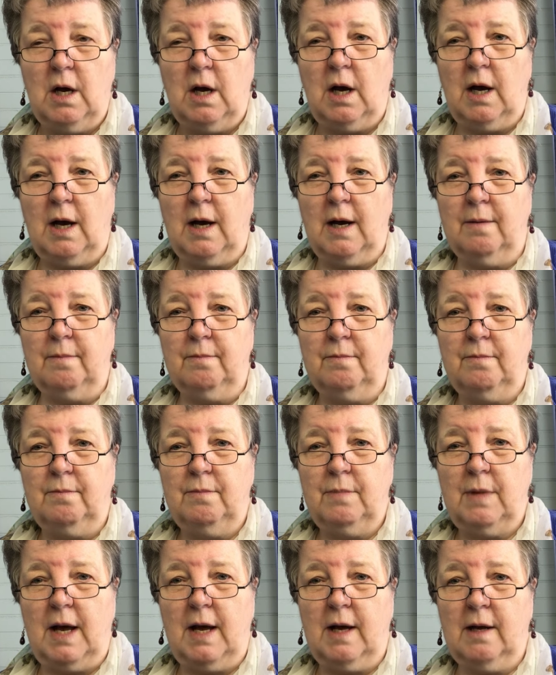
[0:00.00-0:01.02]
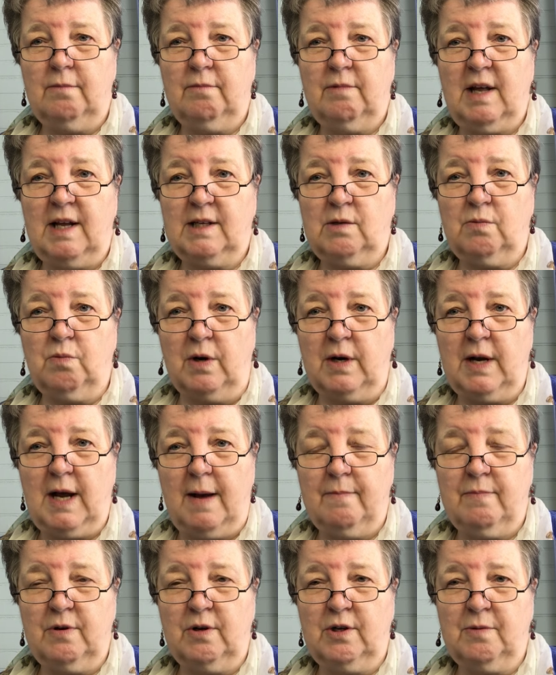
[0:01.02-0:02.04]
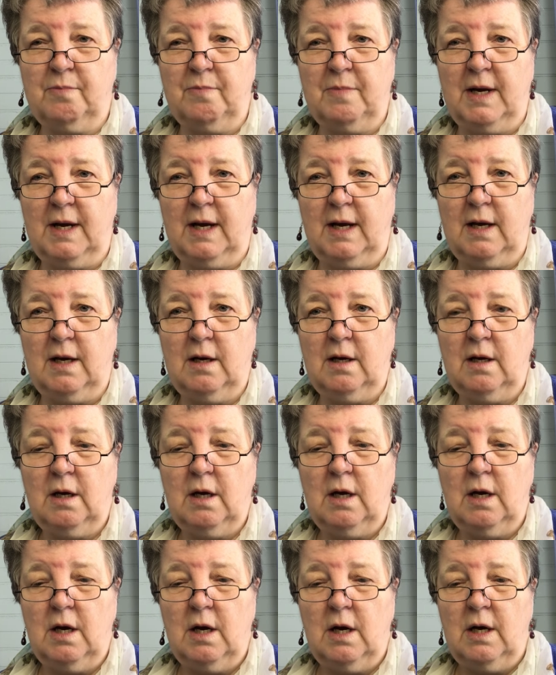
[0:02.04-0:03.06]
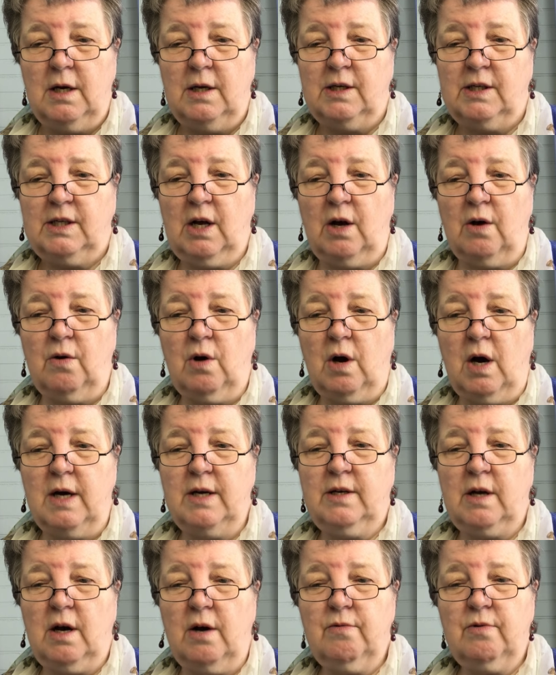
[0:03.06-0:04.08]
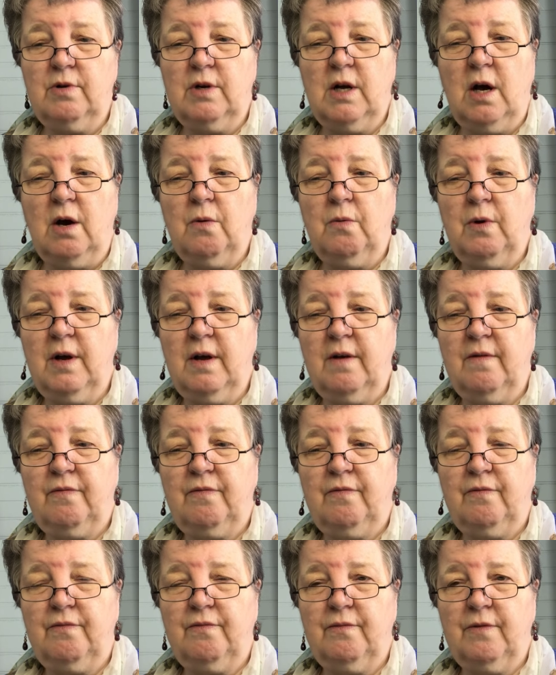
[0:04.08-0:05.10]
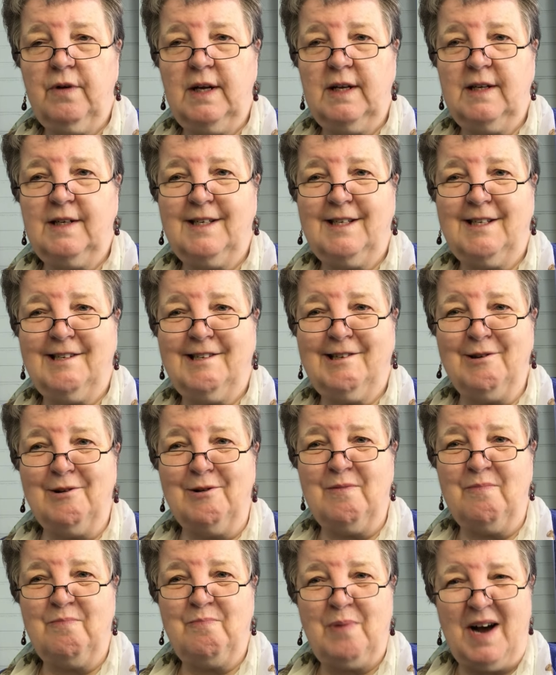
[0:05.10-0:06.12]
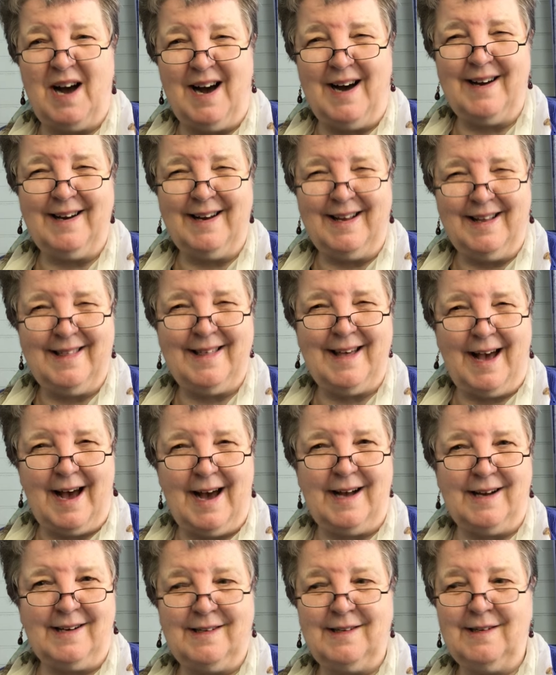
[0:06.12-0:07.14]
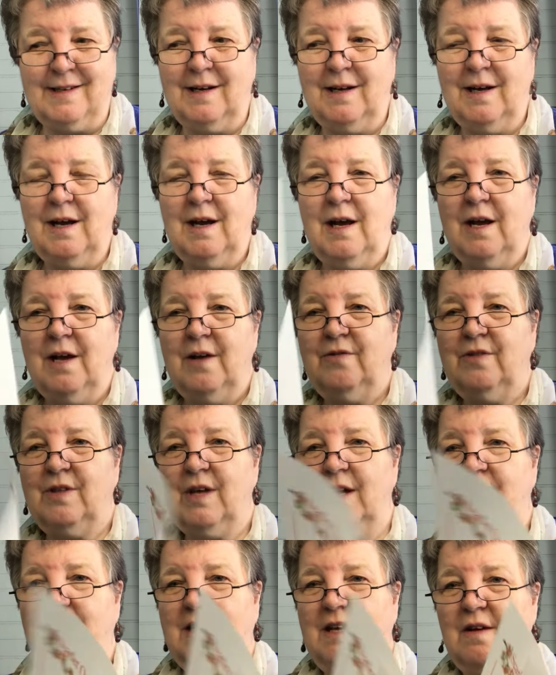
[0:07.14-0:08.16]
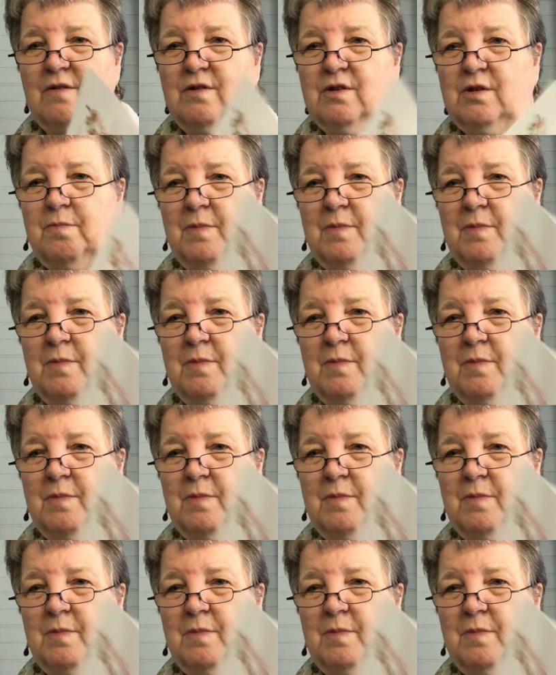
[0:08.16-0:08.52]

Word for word: um, and that's what happened to me. So I don't know if it's sort of partly that that gives